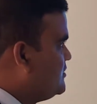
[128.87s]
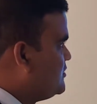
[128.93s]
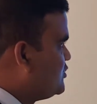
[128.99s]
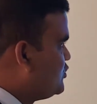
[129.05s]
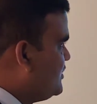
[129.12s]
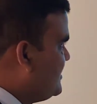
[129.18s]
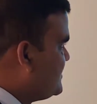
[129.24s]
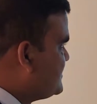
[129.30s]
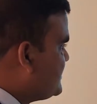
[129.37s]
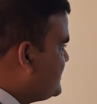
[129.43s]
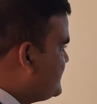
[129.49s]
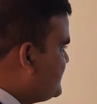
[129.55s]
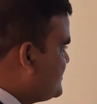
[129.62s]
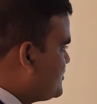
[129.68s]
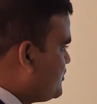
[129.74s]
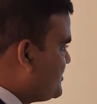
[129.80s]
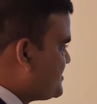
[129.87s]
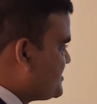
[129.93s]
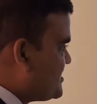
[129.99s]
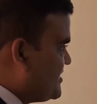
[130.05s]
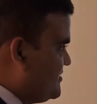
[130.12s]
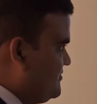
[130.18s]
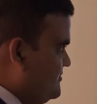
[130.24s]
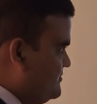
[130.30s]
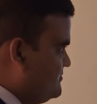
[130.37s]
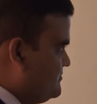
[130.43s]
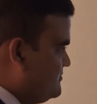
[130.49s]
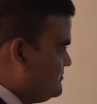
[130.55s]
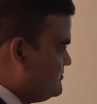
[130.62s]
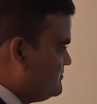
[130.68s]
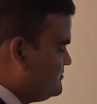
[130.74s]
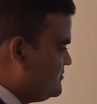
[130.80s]
To answer this question,
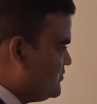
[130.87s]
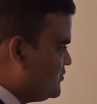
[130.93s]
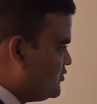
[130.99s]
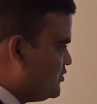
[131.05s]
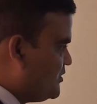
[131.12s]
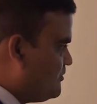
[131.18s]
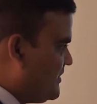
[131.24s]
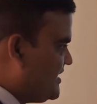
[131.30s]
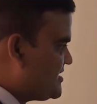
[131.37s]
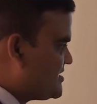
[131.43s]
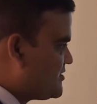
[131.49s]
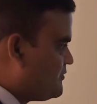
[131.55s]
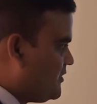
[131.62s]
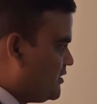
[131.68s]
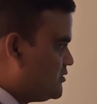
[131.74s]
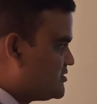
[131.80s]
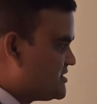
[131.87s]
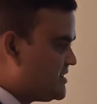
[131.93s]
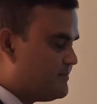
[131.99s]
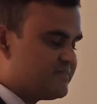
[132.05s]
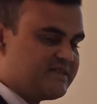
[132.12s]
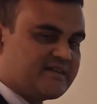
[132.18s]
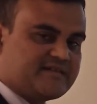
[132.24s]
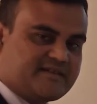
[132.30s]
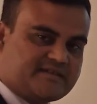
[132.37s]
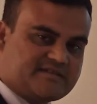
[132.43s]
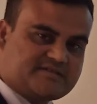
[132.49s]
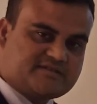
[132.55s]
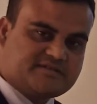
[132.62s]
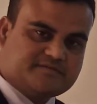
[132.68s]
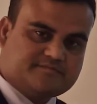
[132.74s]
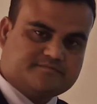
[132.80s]
we must follow some
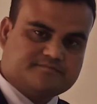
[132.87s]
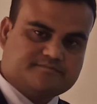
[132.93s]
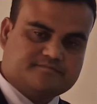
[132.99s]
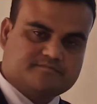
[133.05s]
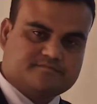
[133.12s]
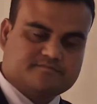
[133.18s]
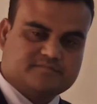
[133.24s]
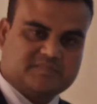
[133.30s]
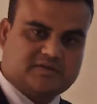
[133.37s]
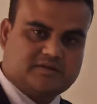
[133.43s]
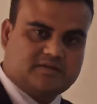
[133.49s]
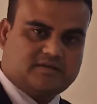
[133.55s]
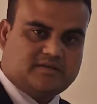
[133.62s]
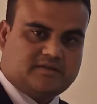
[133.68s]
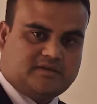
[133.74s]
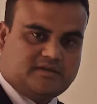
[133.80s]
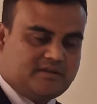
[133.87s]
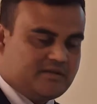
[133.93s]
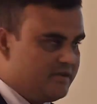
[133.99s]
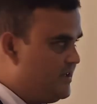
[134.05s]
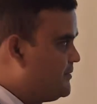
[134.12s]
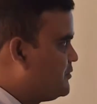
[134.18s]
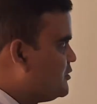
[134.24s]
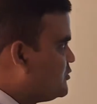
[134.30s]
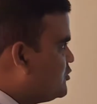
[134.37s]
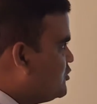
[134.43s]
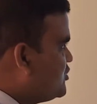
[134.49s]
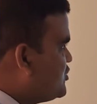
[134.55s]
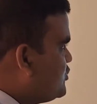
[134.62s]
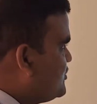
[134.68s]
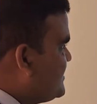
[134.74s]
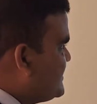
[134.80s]
techniques. If we go
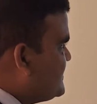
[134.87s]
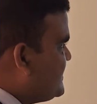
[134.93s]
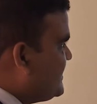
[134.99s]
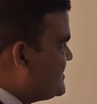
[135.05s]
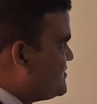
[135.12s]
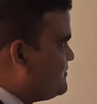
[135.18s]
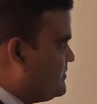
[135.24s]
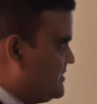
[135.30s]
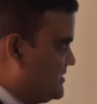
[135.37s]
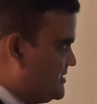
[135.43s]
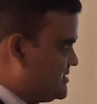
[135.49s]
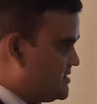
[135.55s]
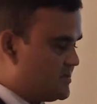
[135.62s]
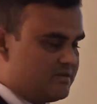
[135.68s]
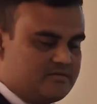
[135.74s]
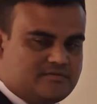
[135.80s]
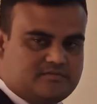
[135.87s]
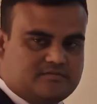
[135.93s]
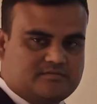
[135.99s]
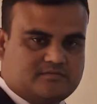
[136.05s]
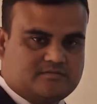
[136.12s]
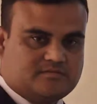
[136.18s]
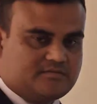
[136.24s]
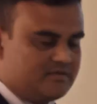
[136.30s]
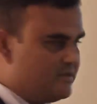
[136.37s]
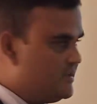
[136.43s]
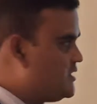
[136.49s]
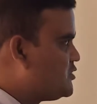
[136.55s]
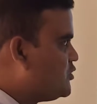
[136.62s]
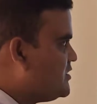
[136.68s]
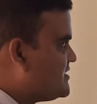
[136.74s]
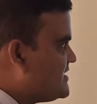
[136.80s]
through the text first, it
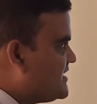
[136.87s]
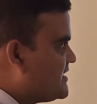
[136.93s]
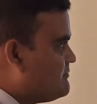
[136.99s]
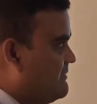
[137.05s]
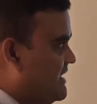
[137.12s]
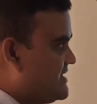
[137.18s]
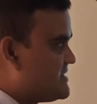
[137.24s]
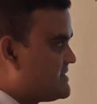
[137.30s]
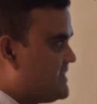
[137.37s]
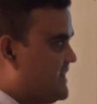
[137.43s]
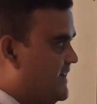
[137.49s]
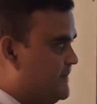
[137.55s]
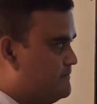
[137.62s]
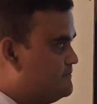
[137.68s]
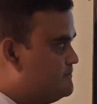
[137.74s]
will take much time.